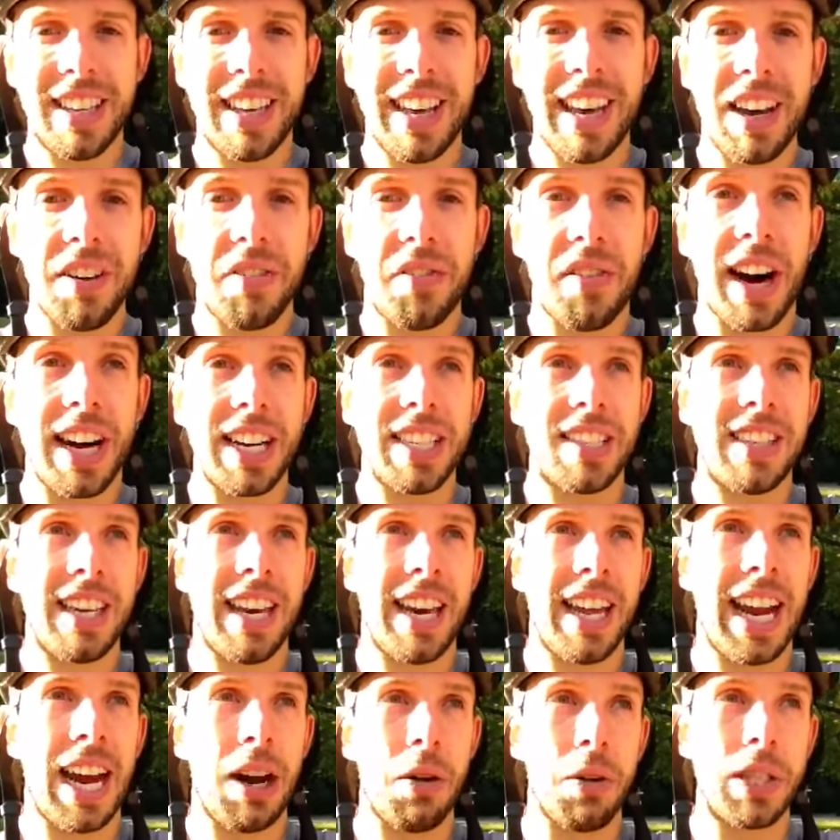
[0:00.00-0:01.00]
if I
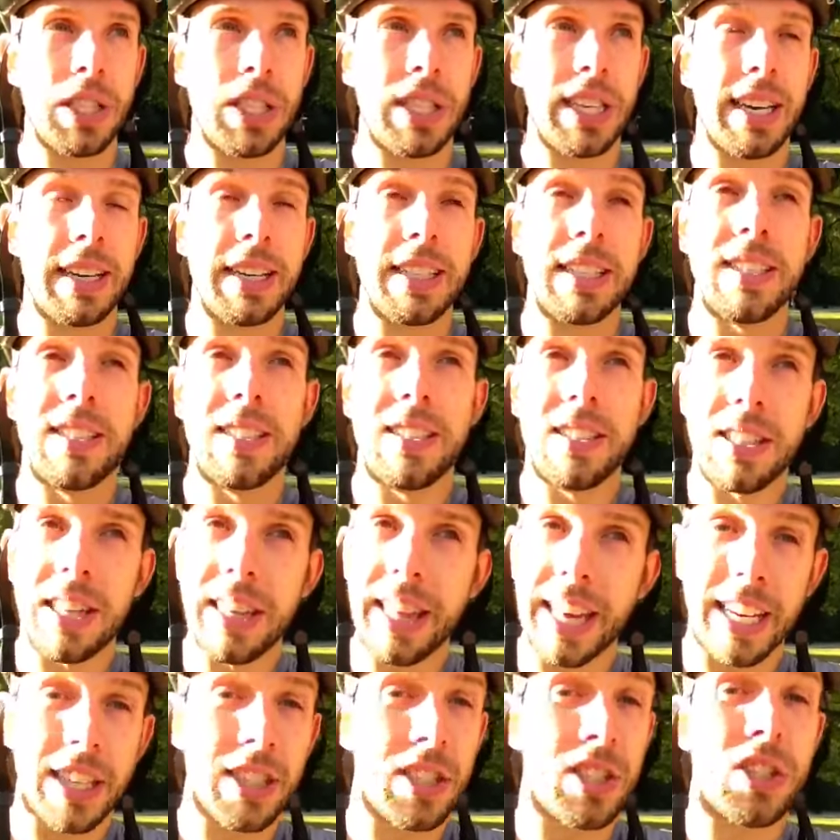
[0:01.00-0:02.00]
said I was
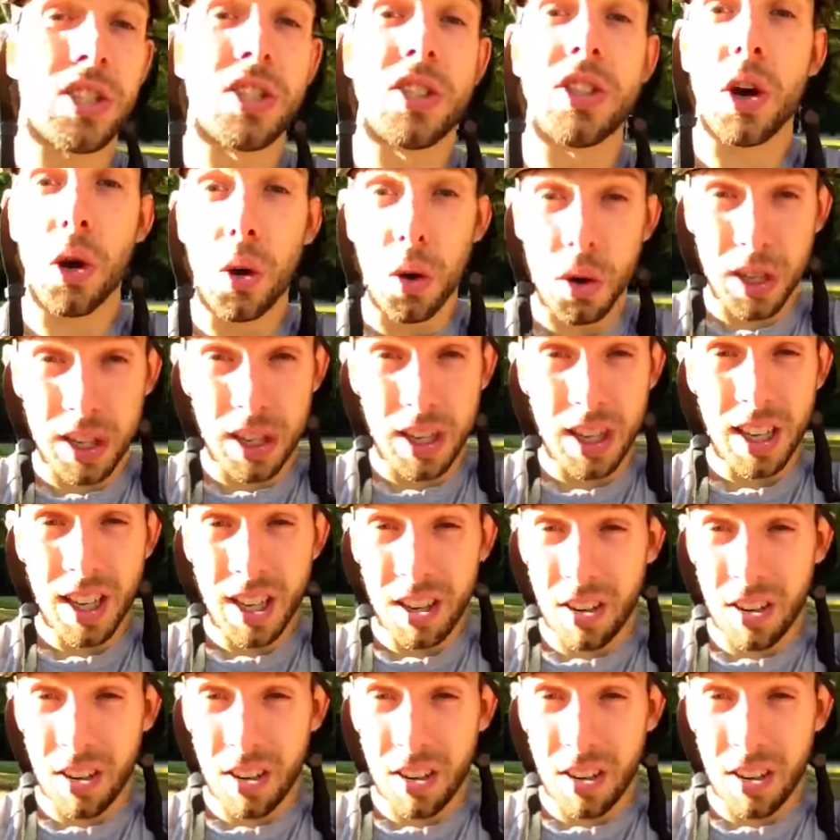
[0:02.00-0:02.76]
stoked